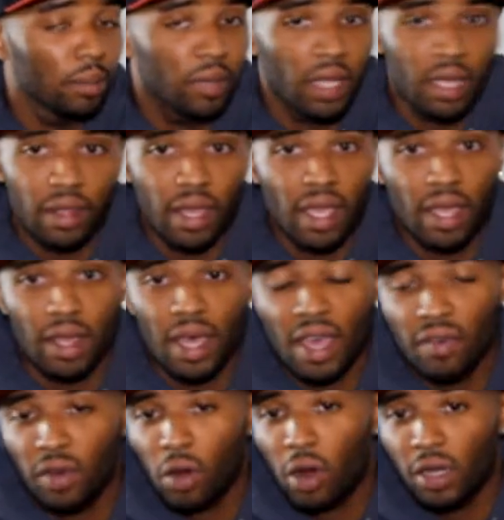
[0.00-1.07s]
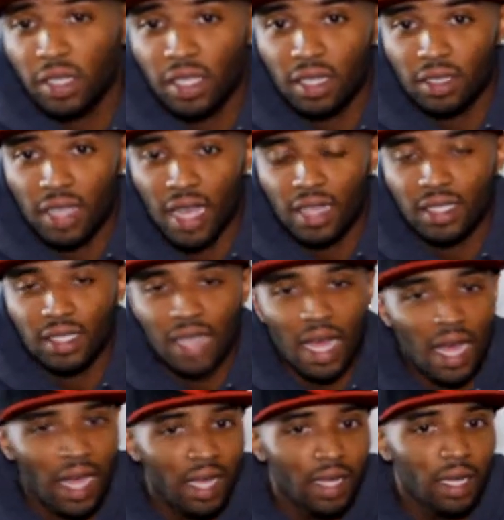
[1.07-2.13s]
They have an artist that's got
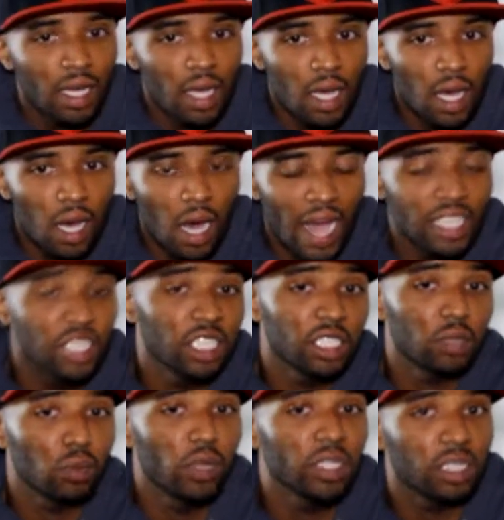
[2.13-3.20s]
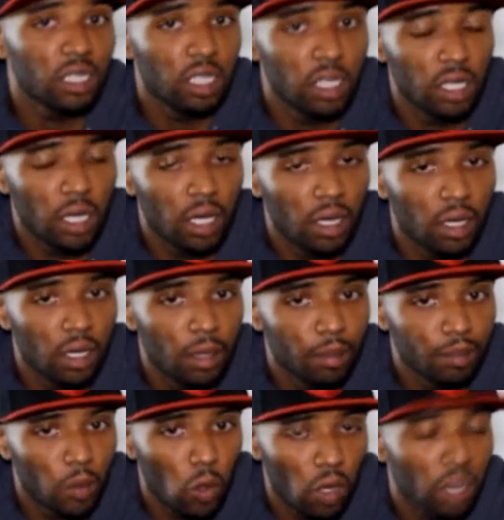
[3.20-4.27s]
signed. I just recently on
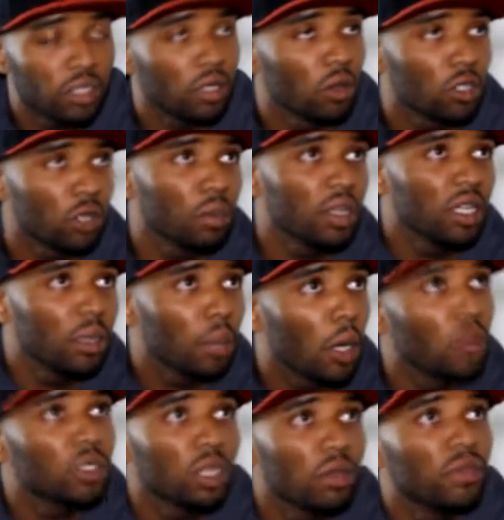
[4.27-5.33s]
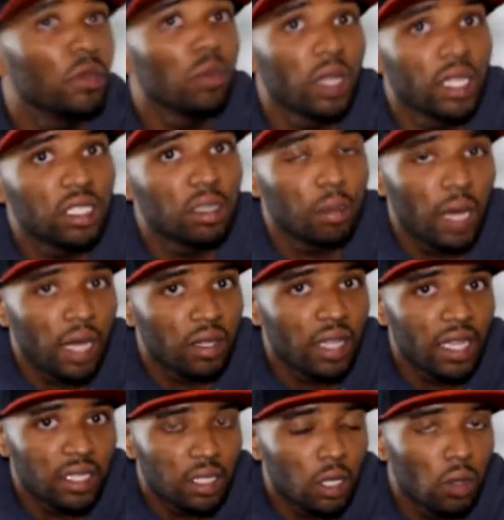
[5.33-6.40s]
our social media posted a few links about
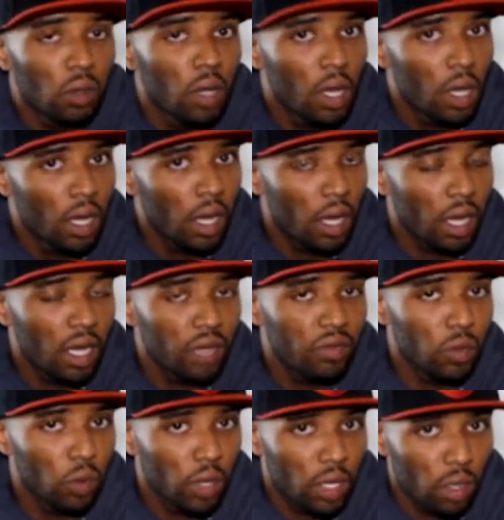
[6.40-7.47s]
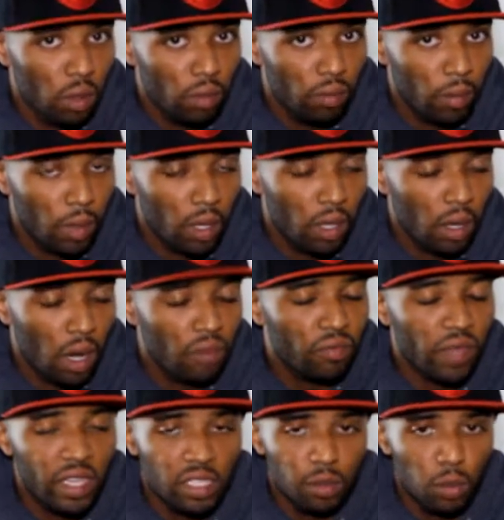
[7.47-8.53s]
that. So if you want to go to our
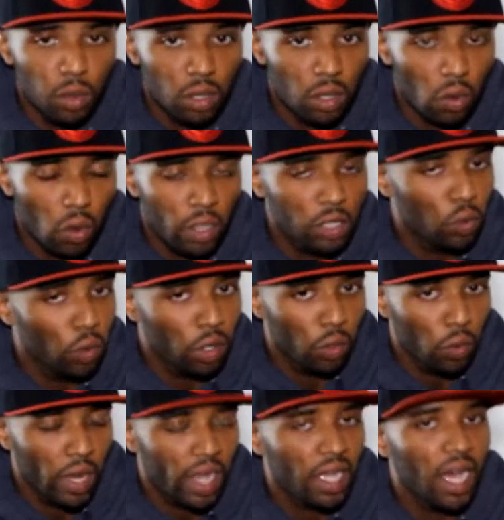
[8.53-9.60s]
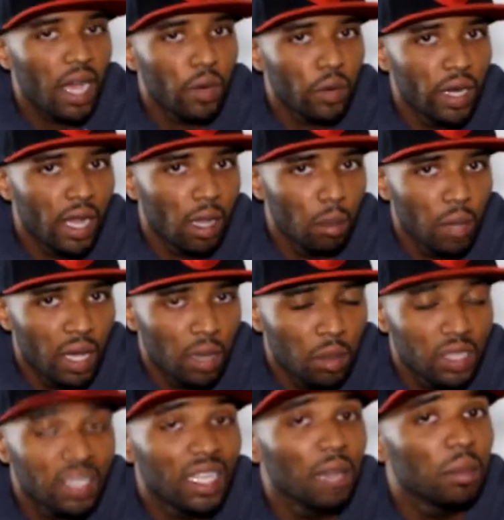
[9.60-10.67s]
Facebook or our Twitter, we're at Concrete Alabama.
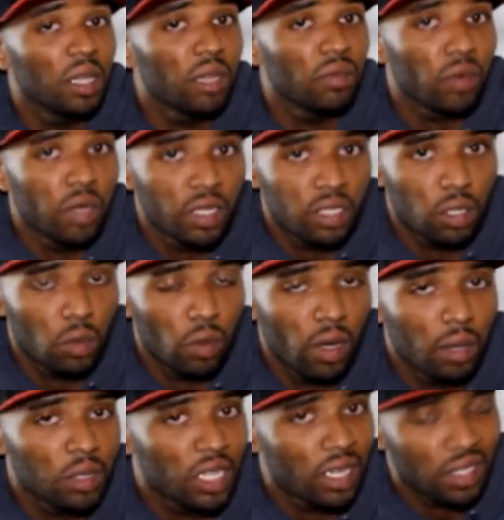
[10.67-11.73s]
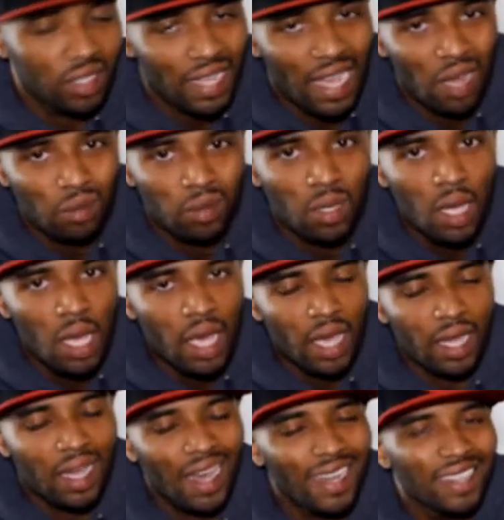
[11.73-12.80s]
Same thing for Instagram. Check us out
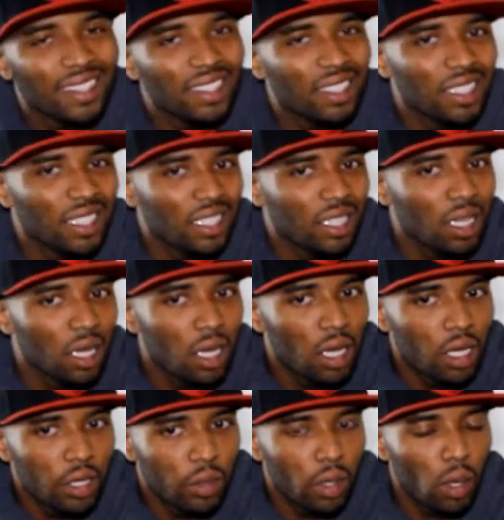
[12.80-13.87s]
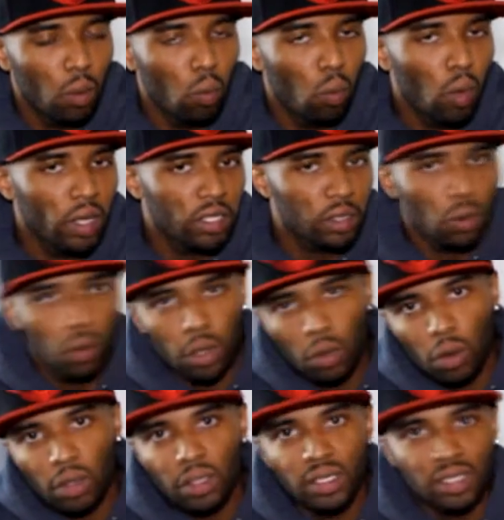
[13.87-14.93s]
and kind of see, you know, what's going
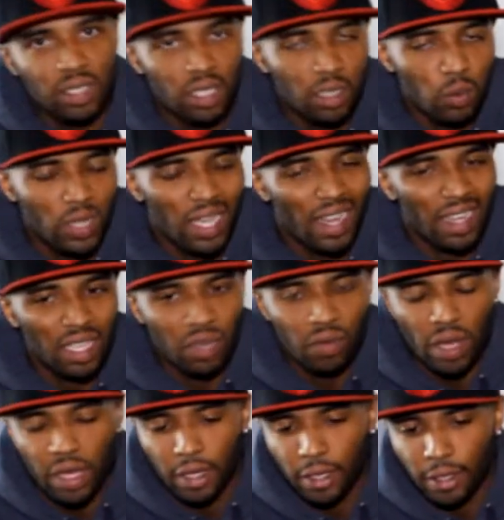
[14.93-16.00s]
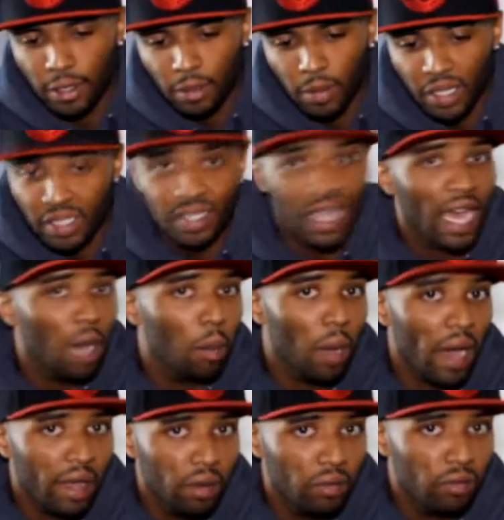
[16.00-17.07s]
on in the city. We kind of give a sound
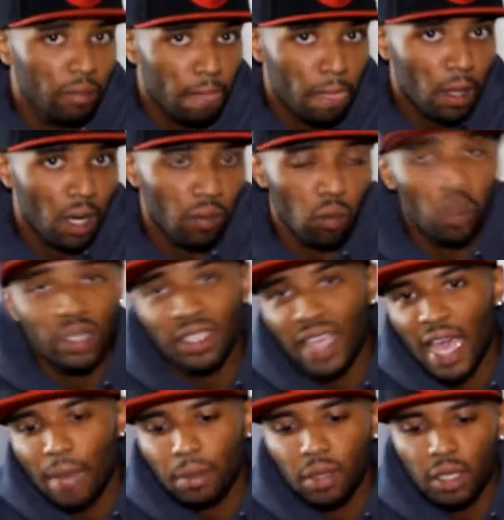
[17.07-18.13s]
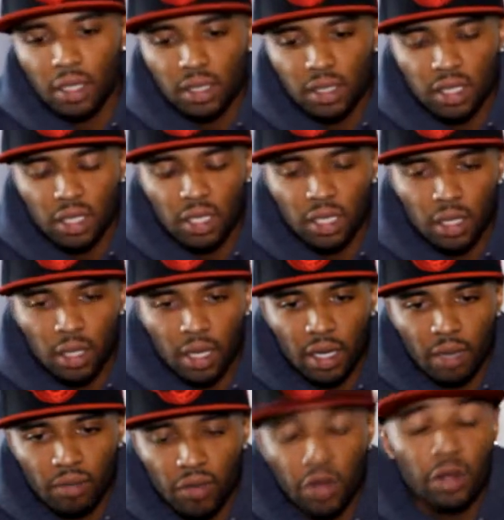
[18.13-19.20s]
bite of what's happening in the city, and
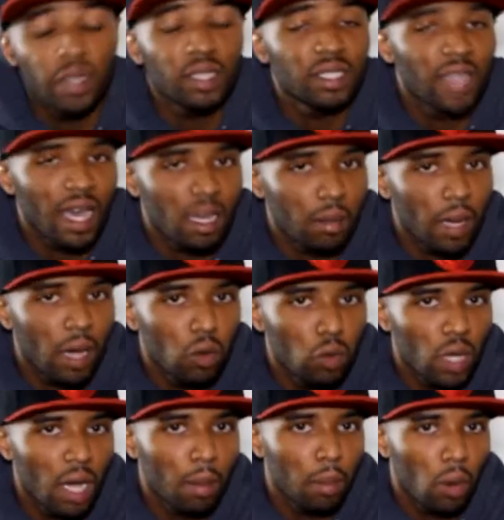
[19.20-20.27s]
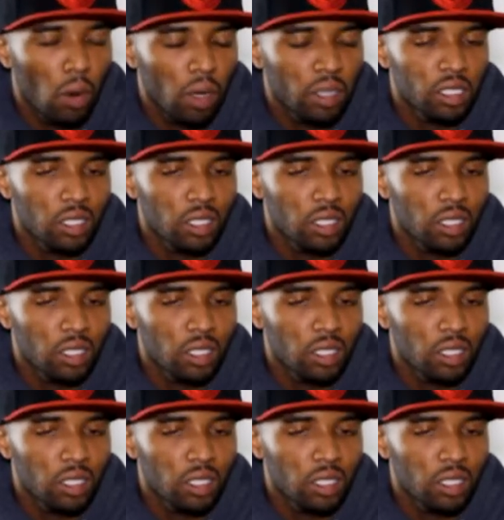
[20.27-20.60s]
I'm very excited about Who Got Bars.